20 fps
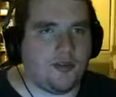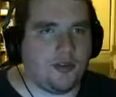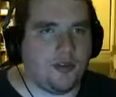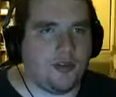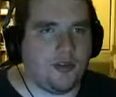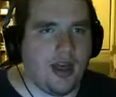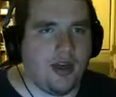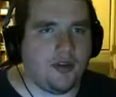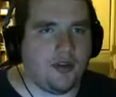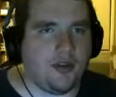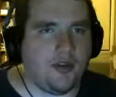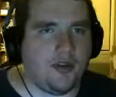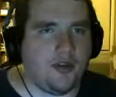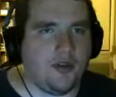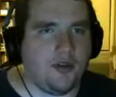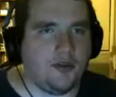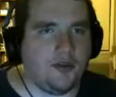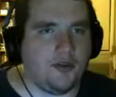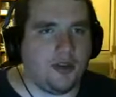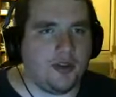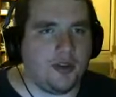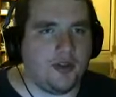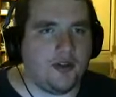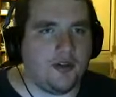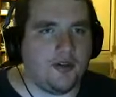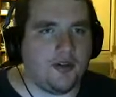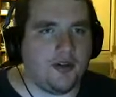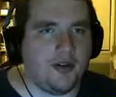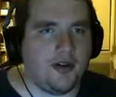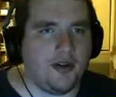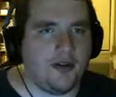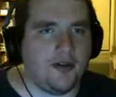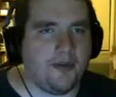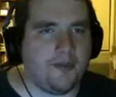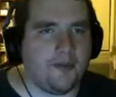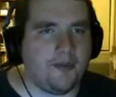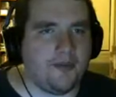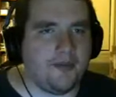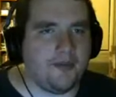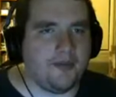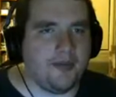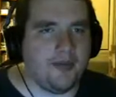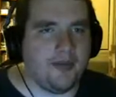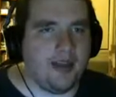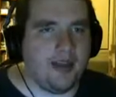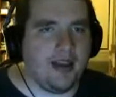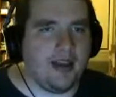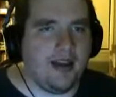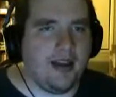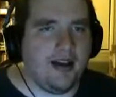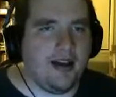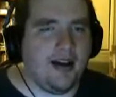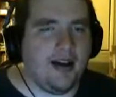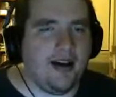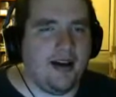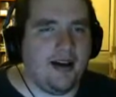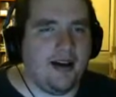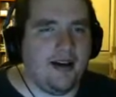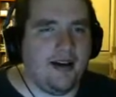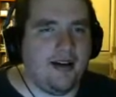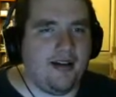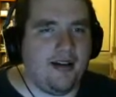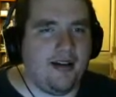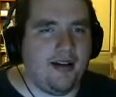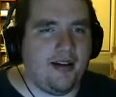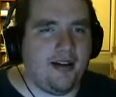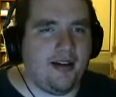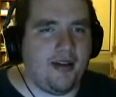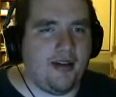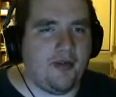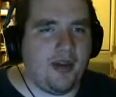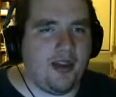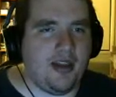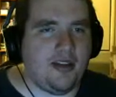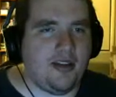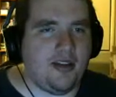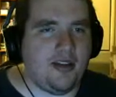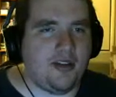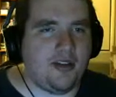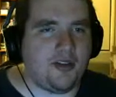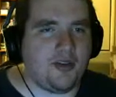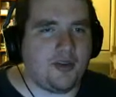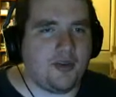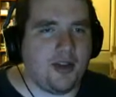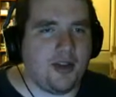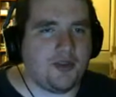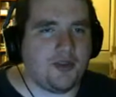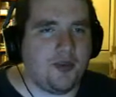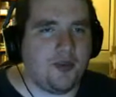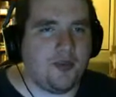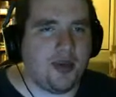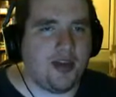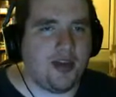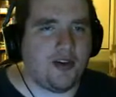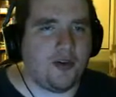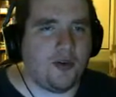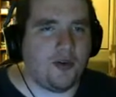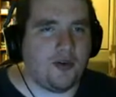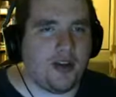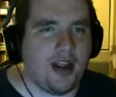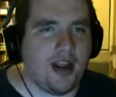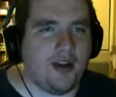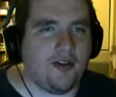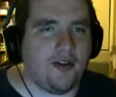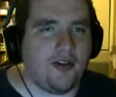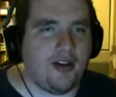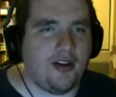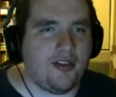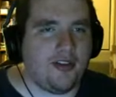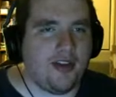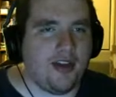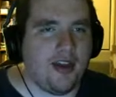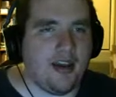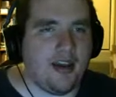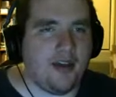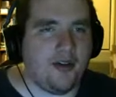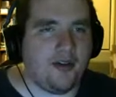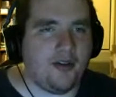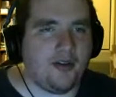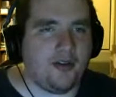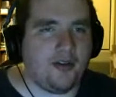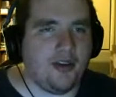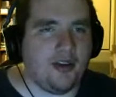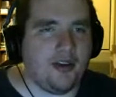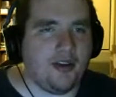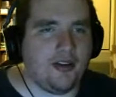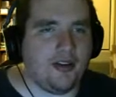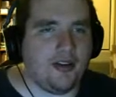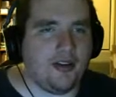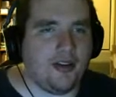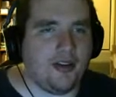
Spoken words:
little alcove looking over here? I mean, you know, this might as well be Corneria Town in,